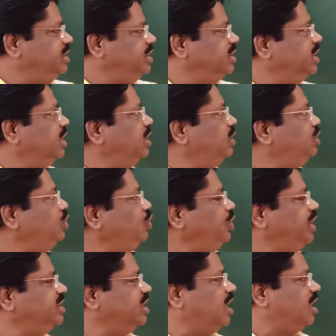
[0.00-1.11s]
These are the two
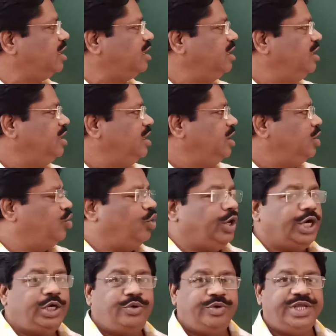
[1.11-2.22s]
rays are
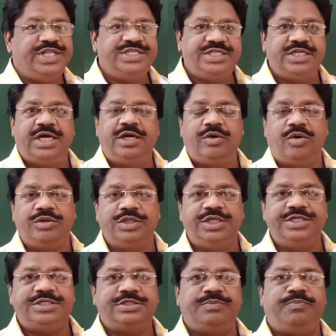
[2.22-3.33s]
going to incident on
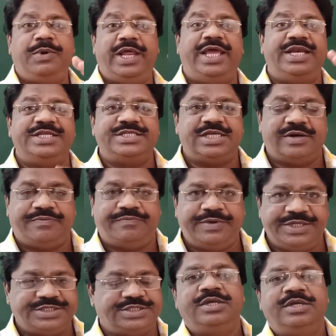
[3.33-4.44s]
this plane
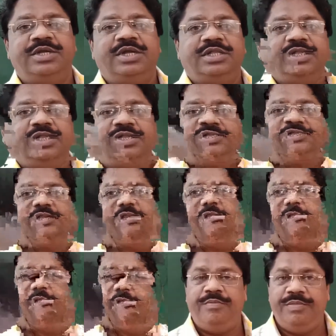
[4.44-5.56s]
surface, that is
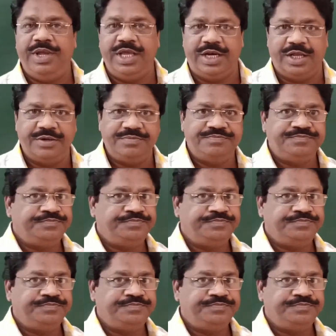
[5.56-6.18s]
the mirror.